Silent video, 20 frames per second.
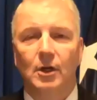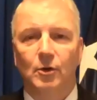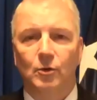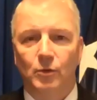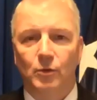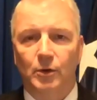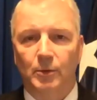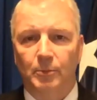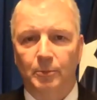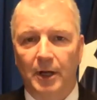
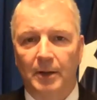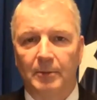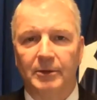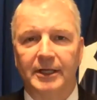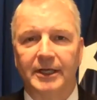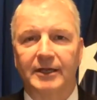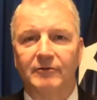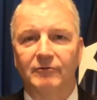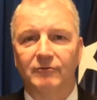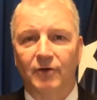
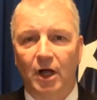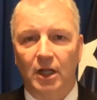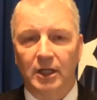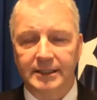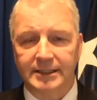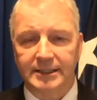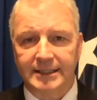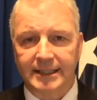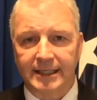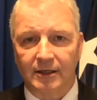Republican
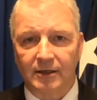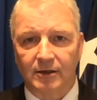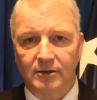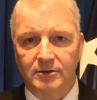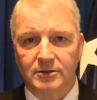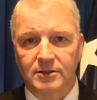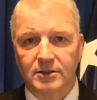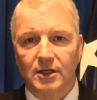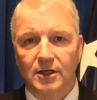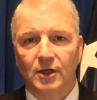
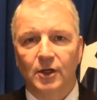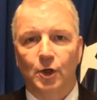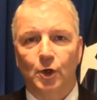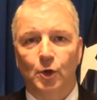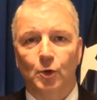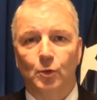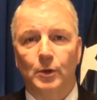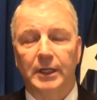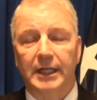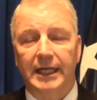volunteers who
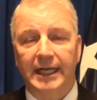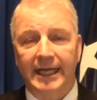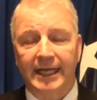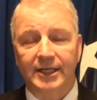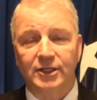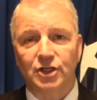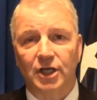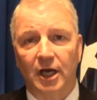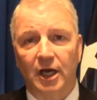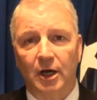will
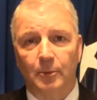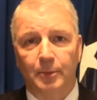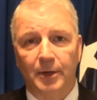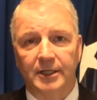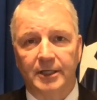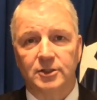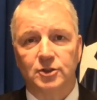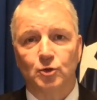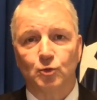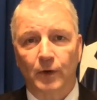each help
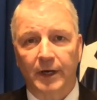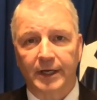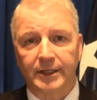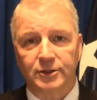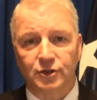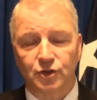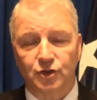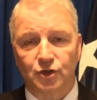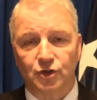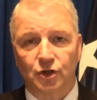us
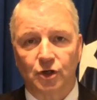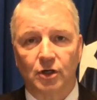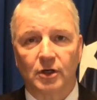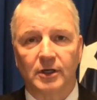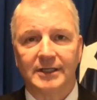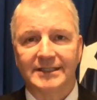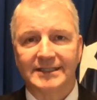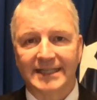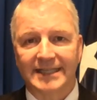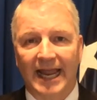register
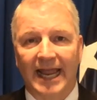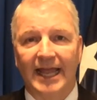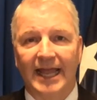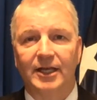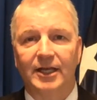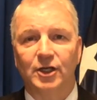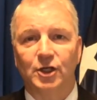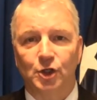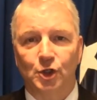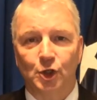
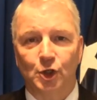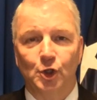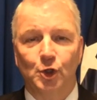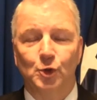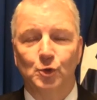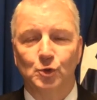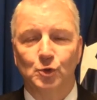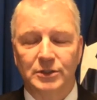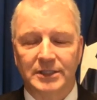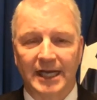10
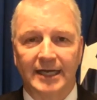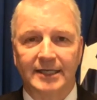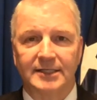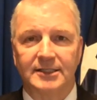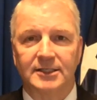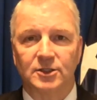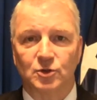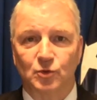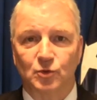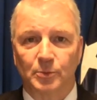new
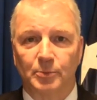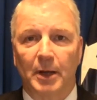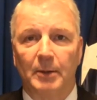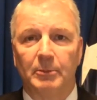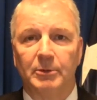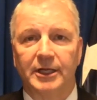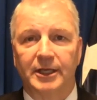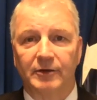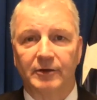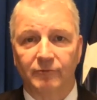Texas
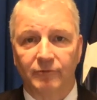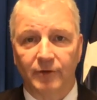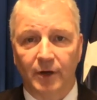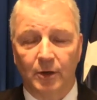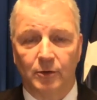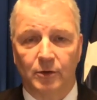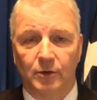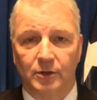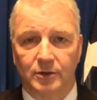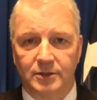Republican
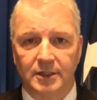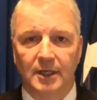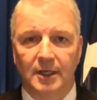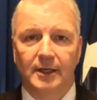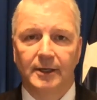voters.